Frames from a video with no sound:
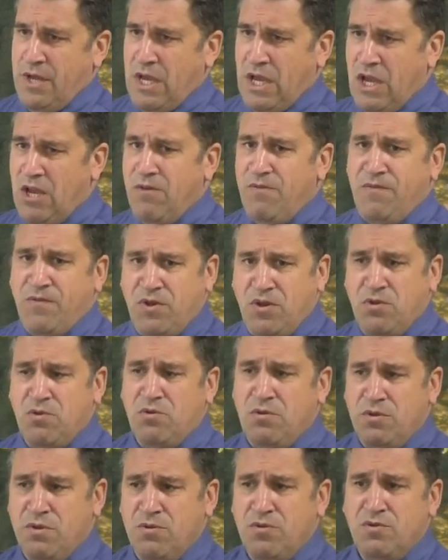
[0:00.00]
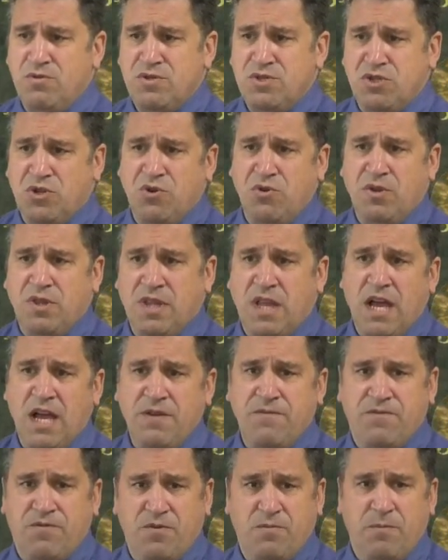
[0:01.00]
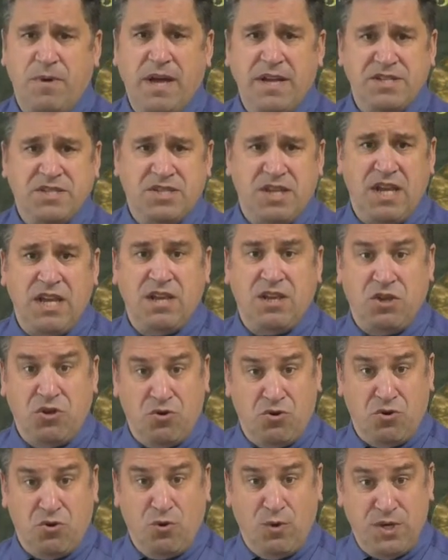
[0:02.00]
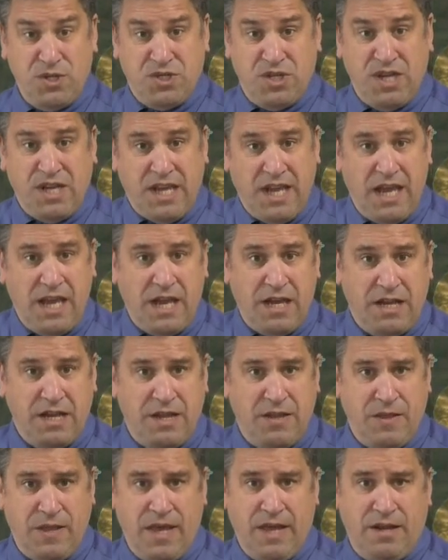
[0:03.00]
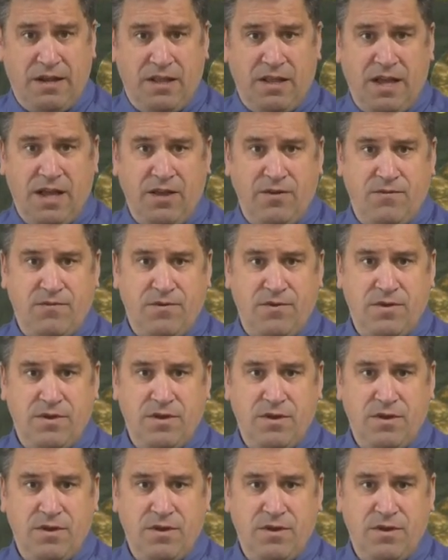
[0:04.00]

if you lose your life for my sake, you're going to gain that life.